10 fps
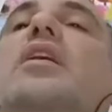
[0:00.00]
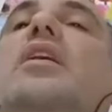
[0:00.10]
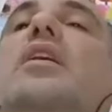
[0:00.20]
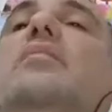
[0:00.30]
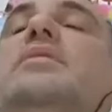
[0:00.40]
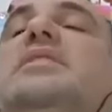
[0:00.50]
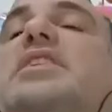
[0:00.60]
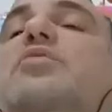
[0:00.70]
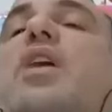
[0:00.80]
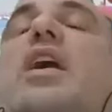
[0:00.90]
Um,
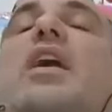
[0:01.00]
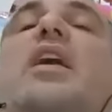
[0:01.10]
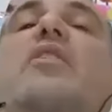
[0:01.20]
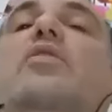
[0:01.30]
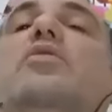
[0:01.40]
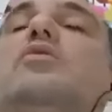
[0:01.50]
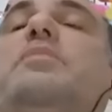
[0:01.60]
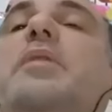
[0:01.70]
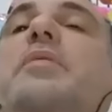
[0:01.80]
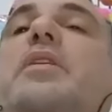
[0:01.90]
Sinwar and all those
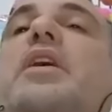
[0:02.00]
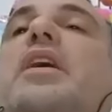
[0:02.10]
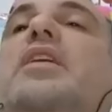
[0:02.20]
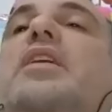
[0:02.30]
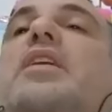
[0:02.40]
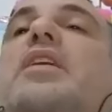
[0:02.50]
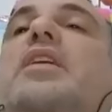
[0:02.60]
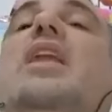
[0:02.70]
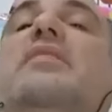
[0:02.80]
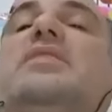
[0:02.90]
people, they
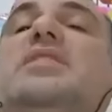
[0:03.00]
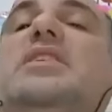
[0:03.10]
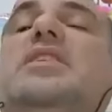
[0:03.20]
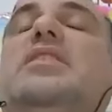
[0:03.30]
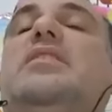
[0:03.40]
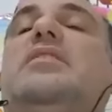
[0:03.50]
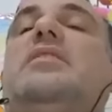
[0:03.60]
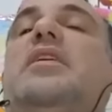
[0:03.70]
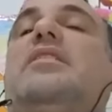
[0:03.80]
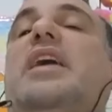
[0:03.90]
will never see
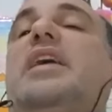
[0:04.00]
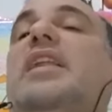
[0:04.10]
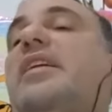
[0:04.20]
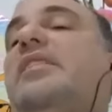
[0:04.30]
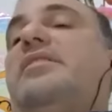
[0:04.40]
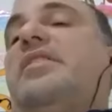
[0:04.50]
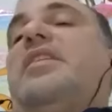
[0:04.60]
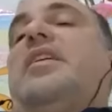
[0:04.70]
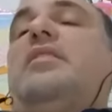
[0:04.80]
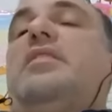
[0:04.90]
the daylight
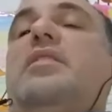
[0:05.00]
again.